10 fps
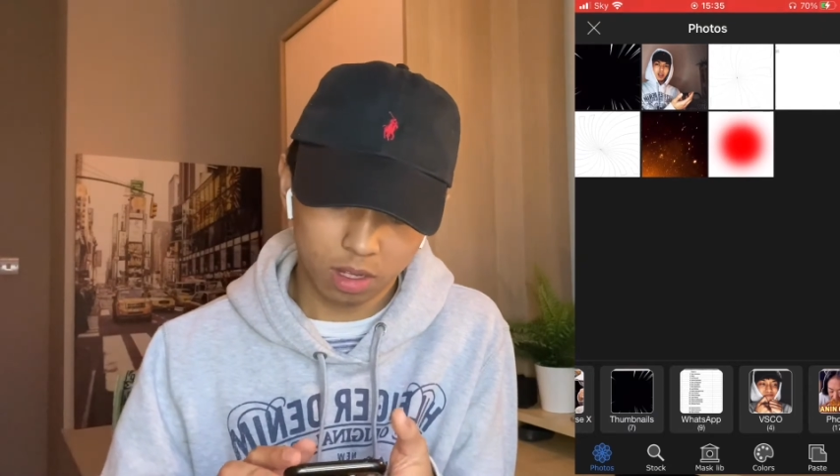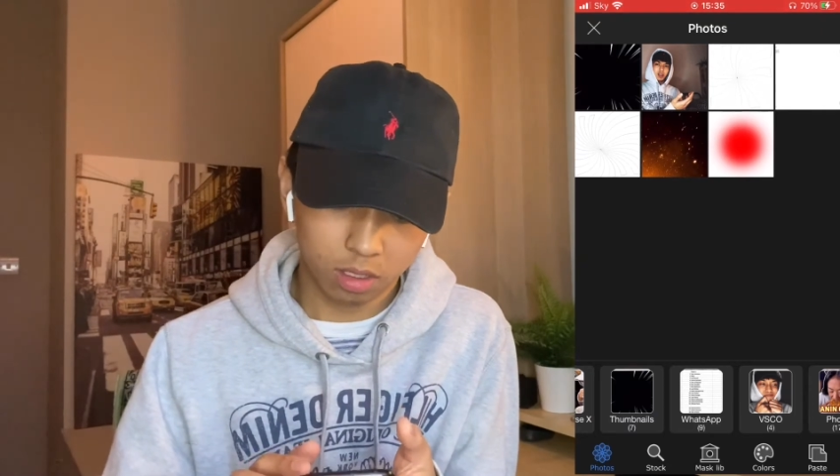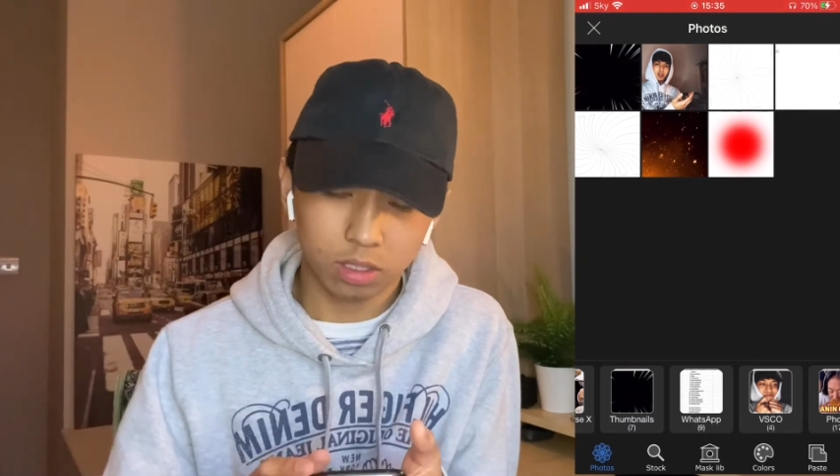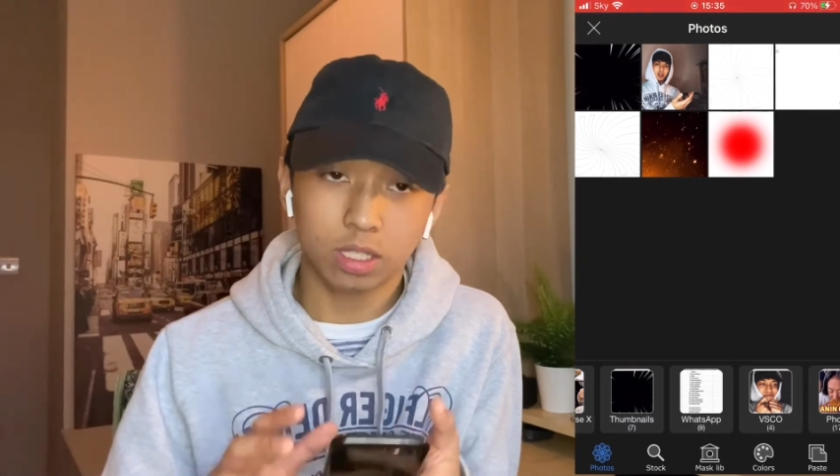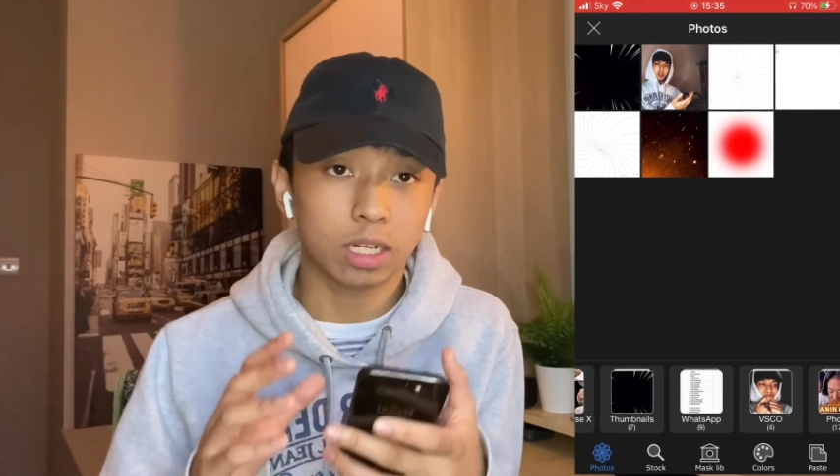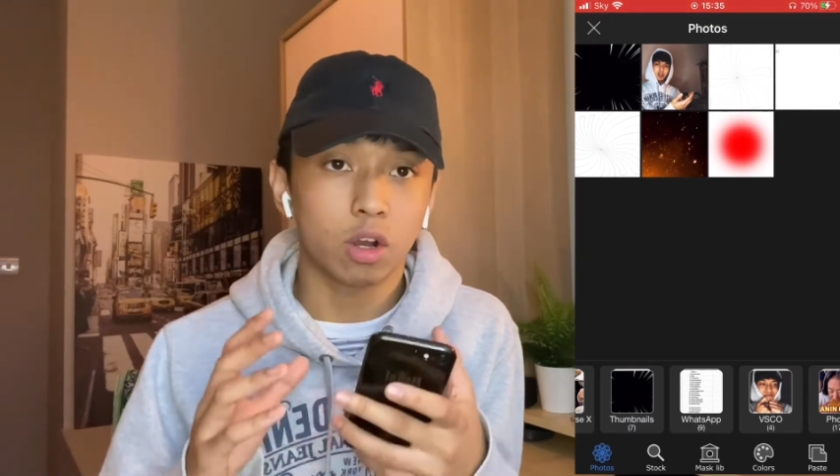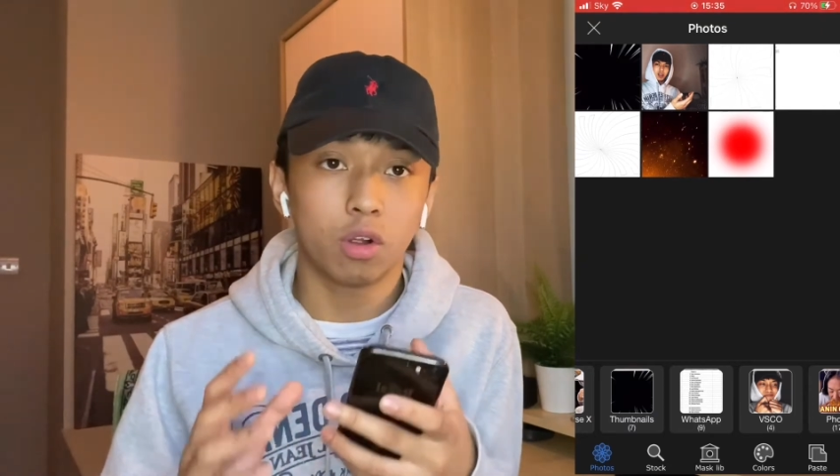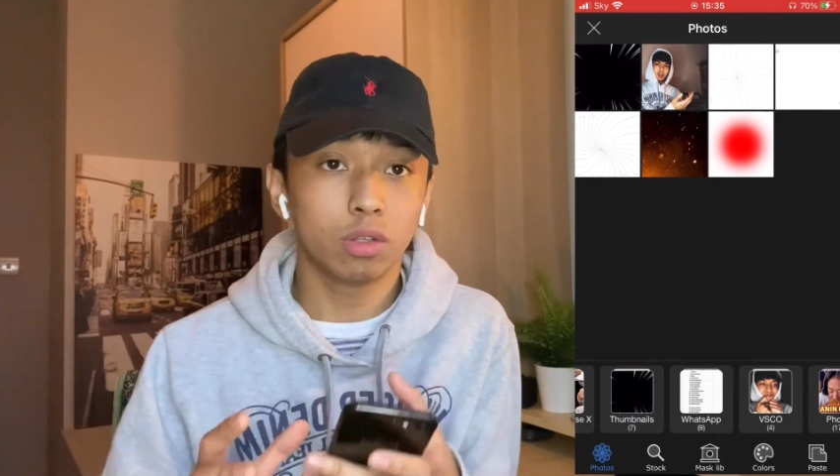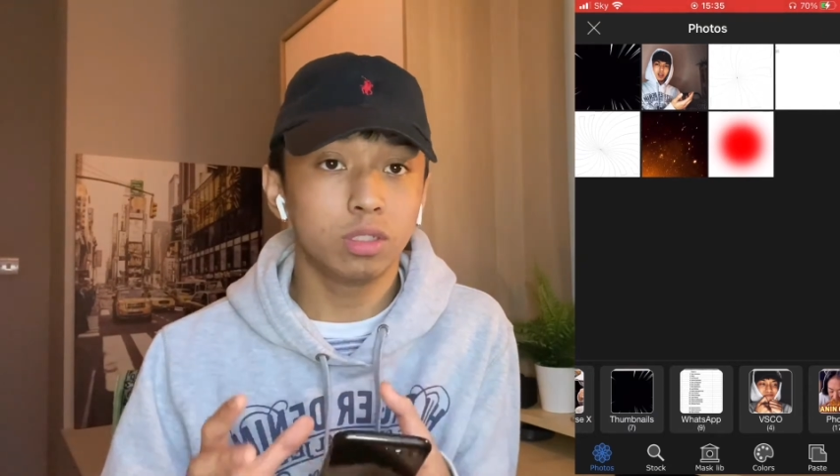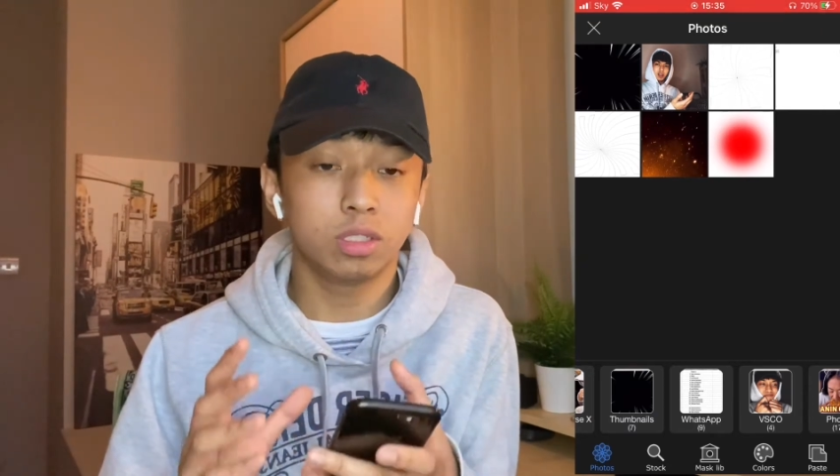because like
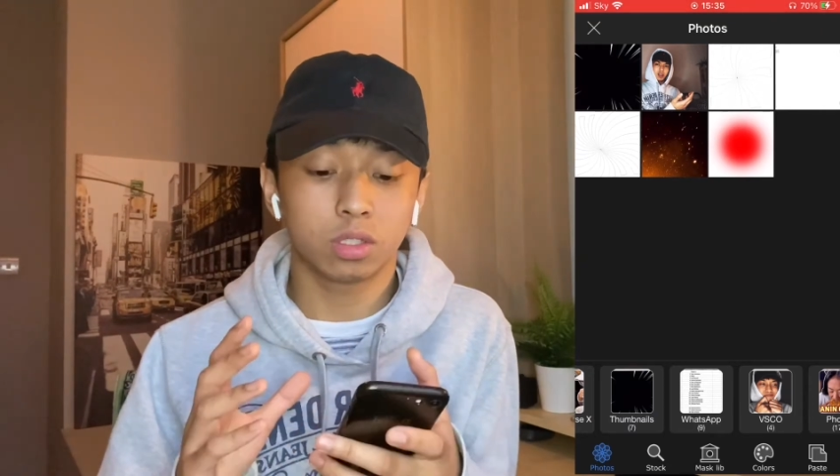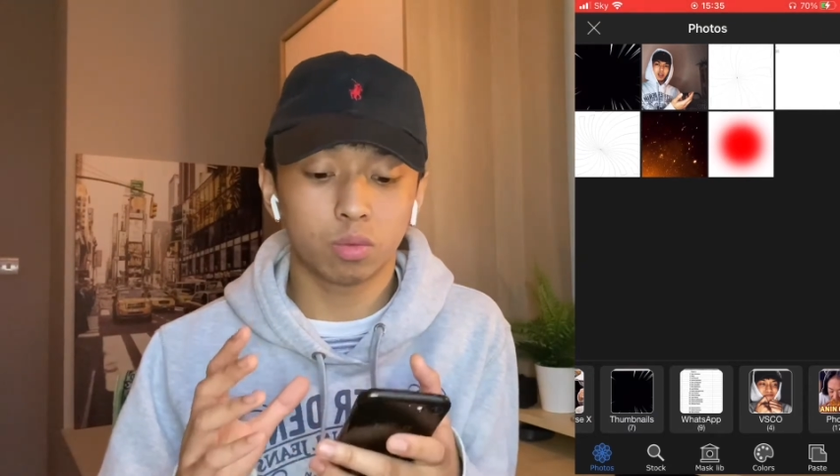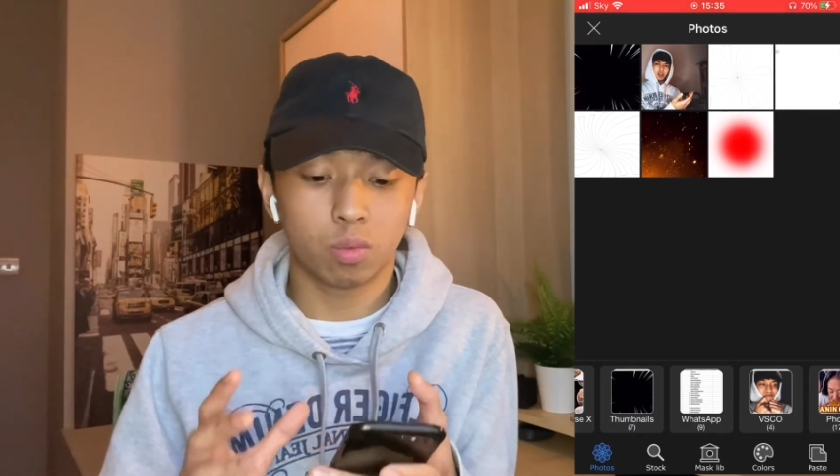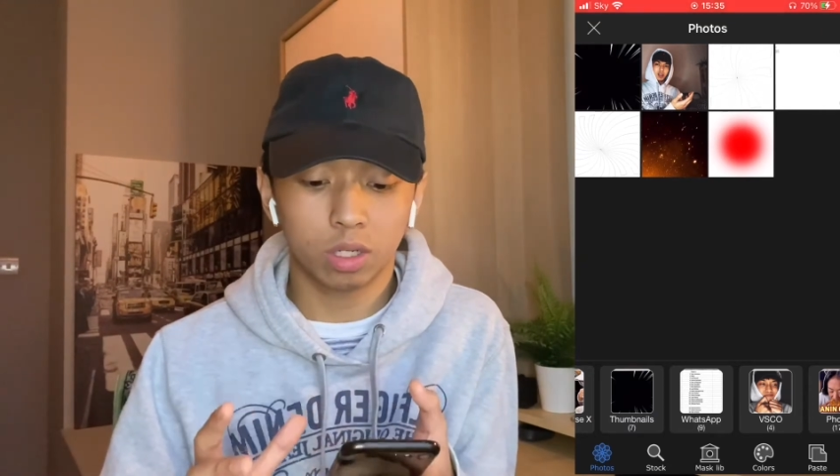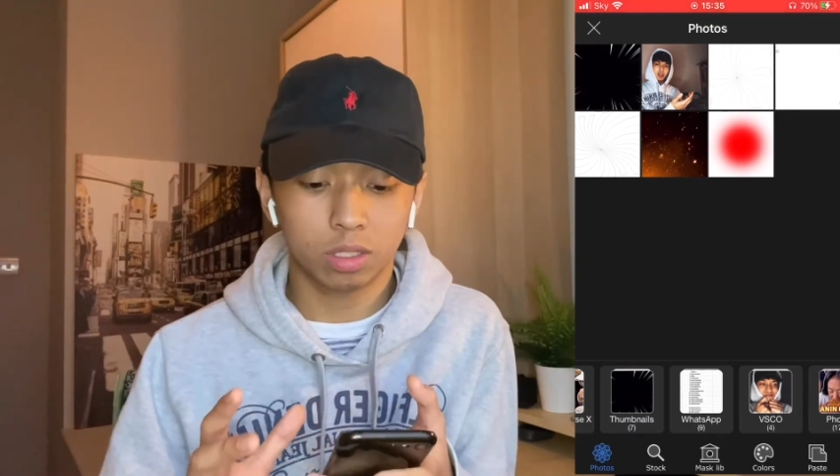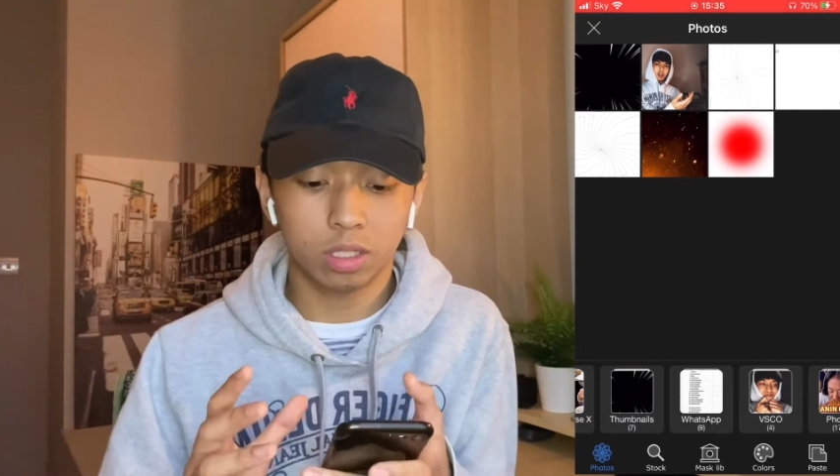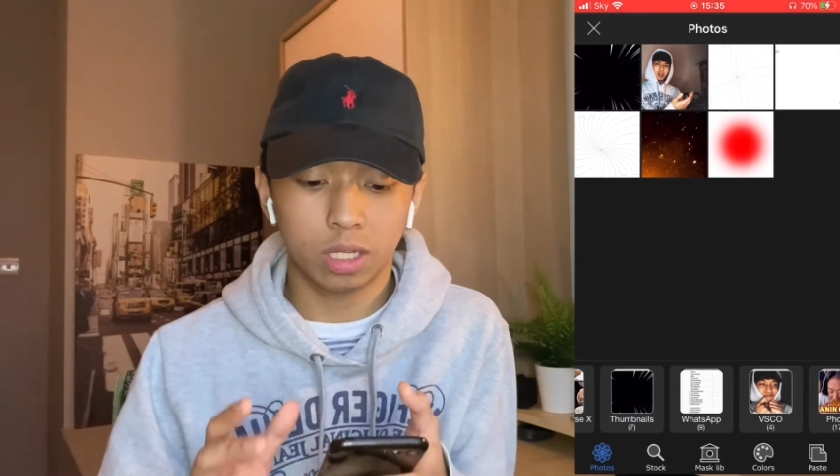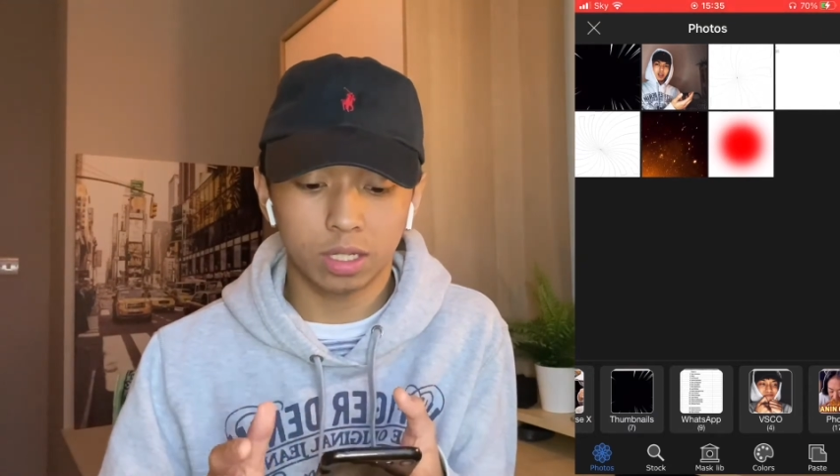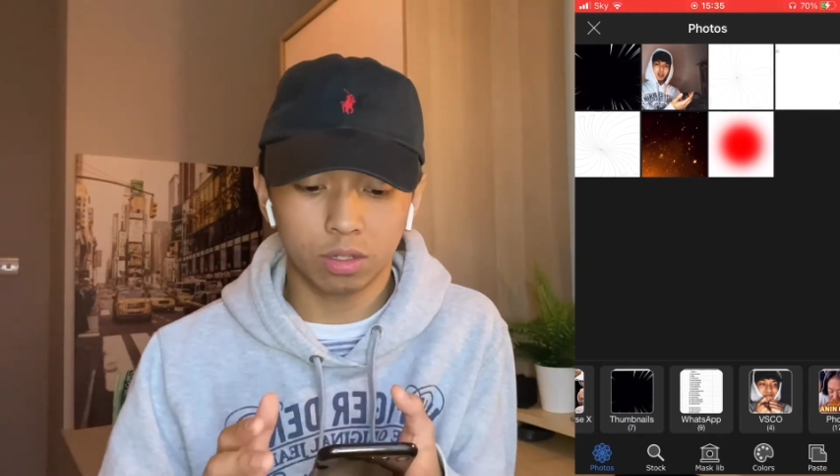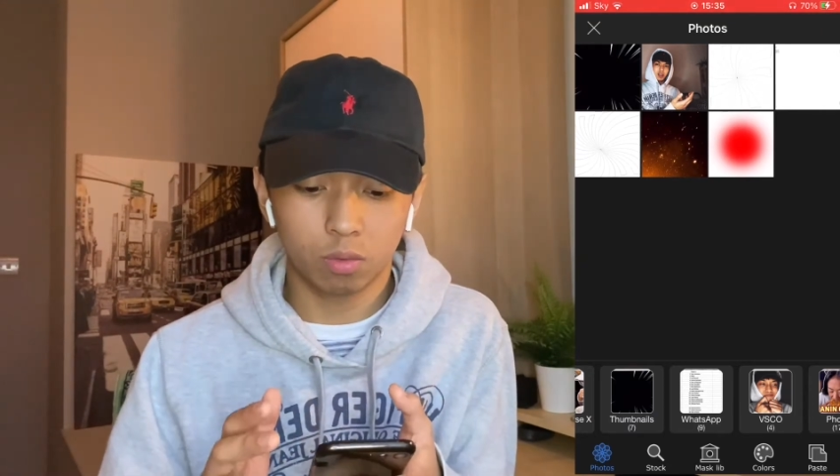all these just work
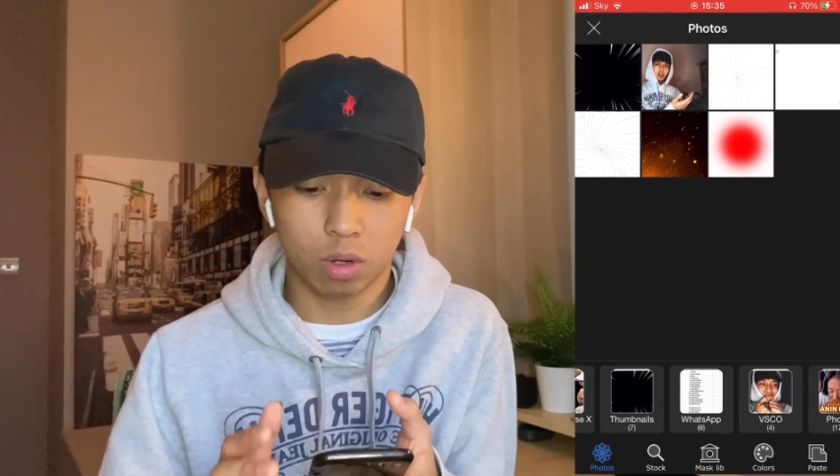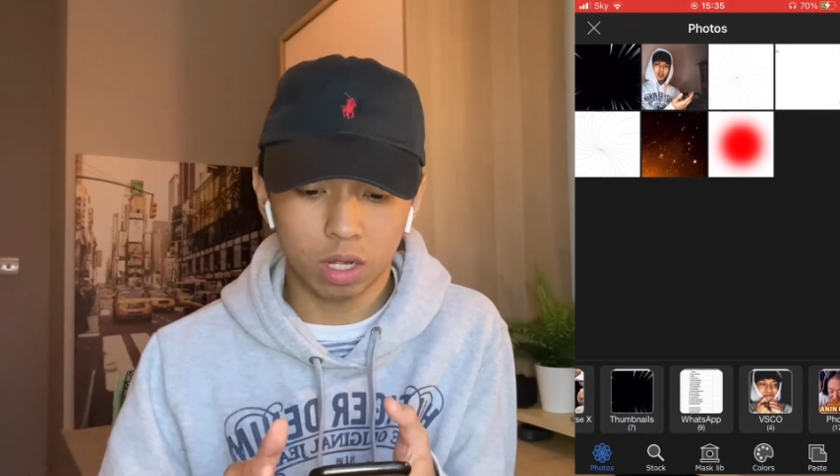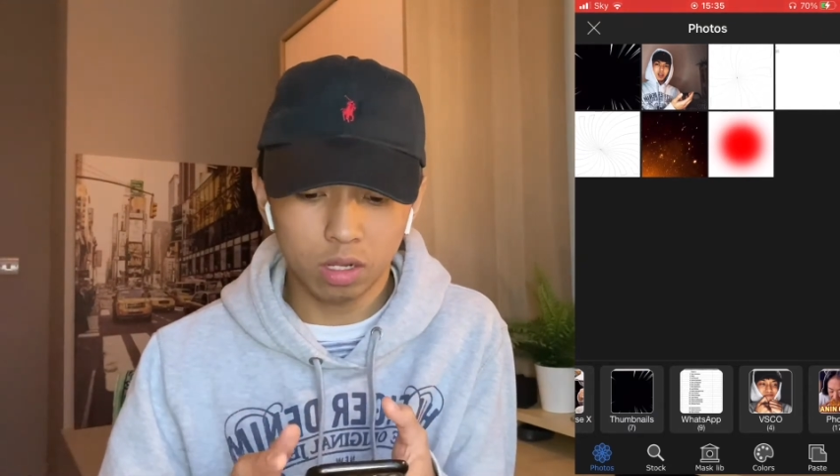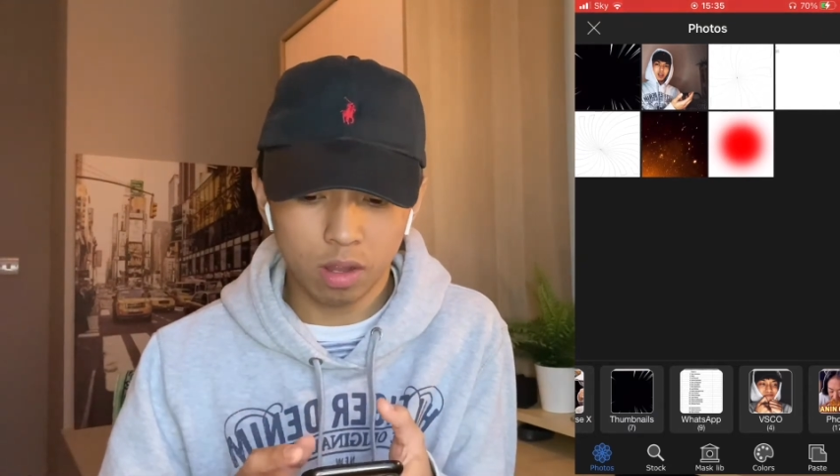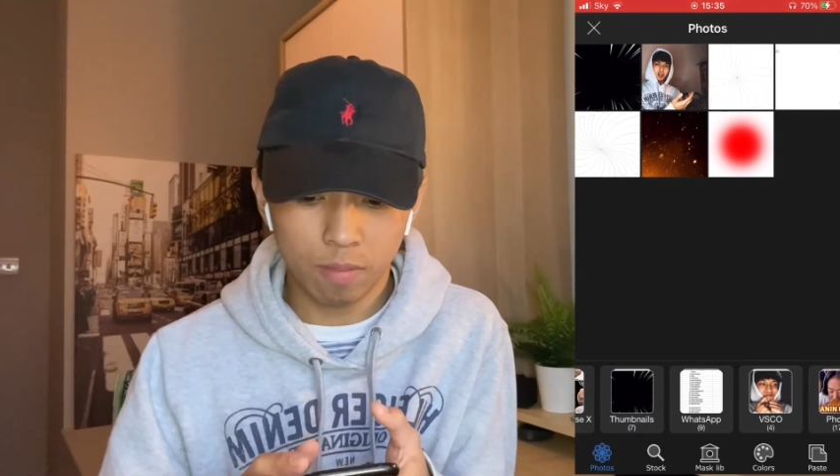together well.